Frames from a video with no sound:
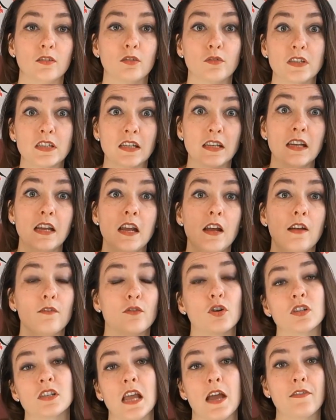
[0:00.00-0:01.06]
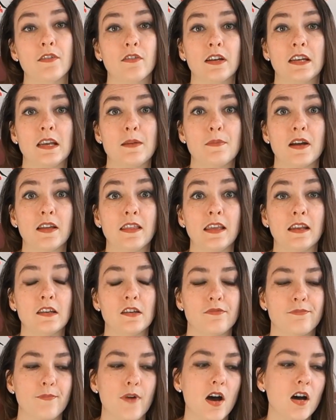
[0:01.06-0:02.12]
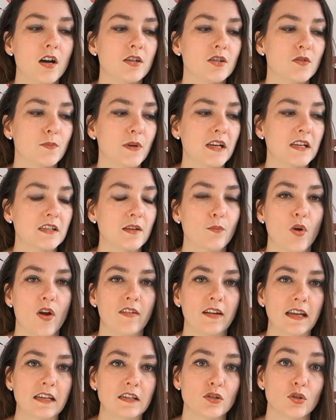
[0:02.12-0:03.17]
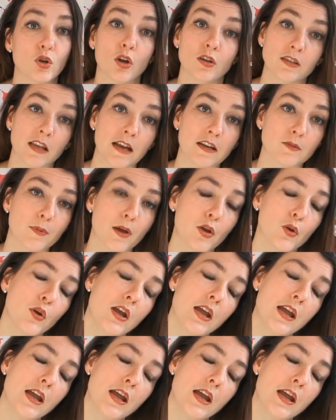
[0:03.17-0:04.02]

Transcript: Obviously, I've got to have it ready by the end of March because I'm wearing it to Cosexpo.